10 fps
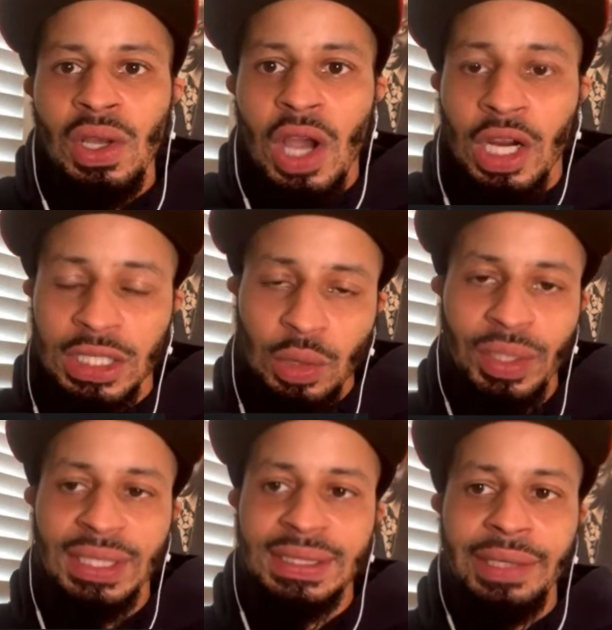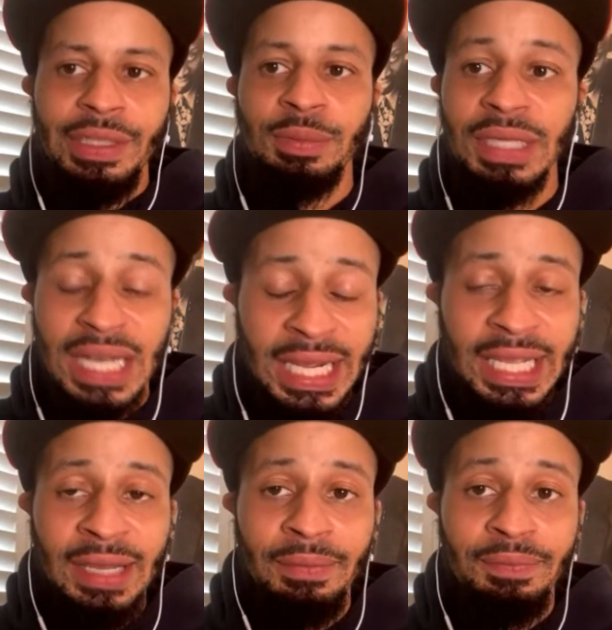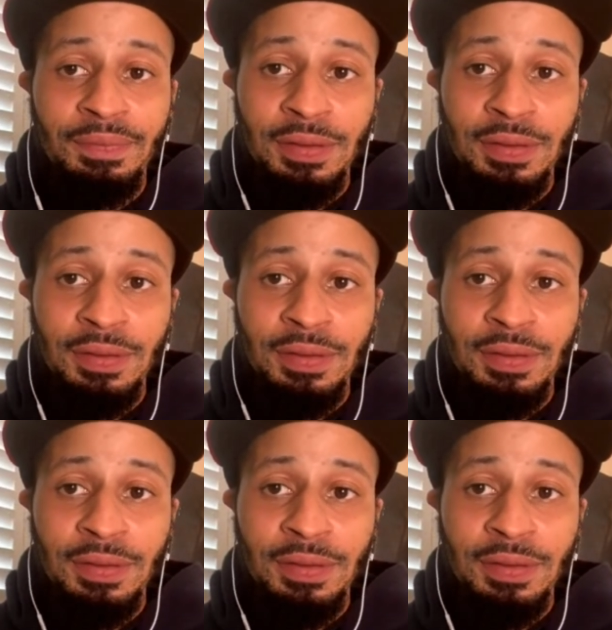are going to win the series, but I am